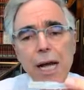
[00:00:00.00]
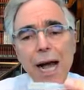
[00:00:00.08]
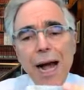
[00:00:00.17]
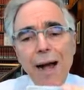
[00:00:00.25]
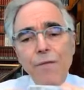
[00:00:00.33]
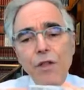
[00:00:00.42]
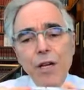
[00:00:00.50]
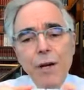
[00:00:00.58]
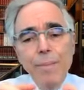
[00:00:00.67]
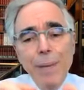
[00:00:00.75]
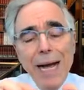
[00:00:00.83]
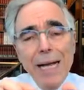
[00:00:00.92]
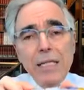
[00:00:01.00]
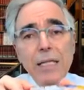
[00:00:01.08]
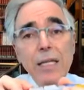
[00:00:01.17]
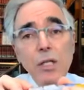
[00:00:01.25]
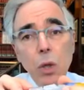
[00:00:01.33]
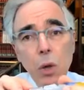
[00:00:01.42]
have the
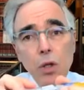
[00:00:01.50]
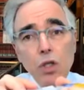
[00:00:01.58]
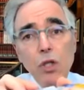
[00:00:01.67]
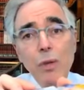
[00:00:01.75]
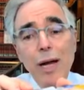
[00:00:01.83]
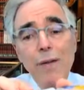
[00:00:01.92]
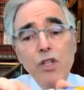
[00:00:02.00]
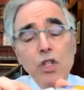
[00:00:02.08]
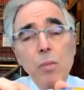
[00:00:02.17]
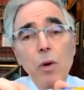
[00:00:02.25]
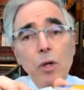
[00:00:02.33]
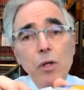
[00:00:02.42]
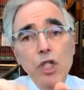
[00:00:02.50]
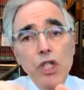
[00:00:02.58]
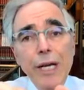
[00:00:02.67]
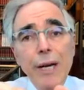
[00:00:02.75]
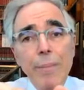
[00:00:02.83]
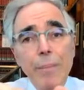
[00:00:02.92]
capacity to also have a small
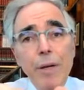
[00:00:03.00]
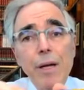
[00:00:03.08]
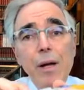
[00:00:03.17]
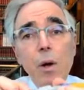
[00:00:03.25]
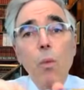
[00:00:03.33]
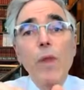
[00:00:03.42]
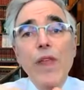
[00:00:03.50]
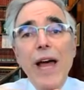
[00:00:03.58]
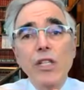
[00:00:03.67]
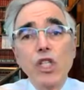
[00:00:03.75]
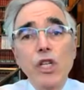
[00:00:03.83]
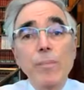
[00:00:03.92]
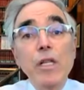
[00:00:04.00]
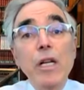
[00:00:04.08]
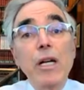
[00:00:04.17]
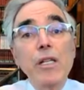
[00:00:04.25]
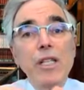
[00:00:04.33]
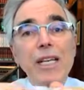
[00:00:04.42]
chip. What that chip
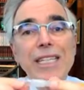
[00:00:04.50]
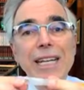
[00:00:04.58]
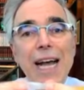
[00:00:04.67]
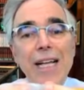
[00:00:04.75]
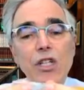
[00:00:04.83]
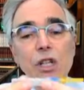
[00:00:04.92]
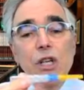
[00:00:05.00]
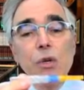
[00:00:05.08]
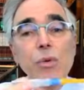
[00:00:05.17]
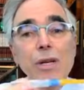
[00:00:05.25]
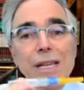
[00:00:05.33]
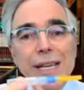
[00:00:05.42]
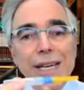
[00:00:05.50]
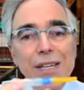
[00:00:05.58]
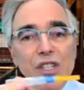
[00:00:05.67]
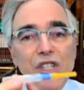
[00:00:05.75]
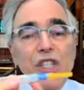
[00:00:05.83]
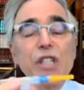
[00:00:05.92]
does is it has the unique
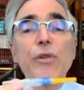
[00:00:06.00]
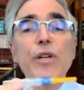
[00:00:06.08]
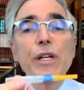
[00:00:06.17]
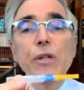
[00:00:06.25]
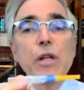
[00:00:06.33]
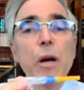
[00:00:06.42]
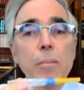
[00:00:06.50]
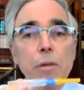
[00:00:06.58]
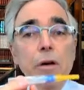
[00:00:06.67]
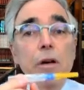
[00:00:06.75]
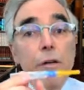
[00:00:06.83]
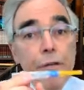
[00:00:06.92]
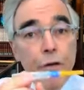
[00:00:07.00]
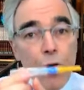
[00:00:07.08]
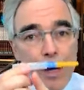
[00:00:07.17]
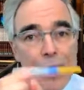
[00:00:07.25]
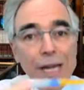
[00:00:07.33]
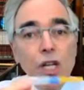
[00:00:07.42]
serial number
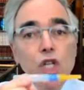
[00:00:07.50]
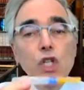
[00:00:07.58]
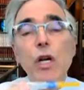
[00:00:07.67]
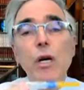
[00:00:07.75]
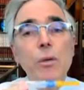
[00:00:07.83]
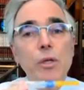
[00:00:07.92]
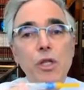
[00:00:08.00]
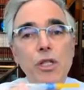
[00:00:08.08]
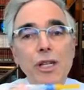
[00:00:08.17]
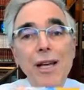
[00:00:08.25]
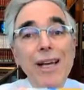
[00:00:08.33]
for each dose.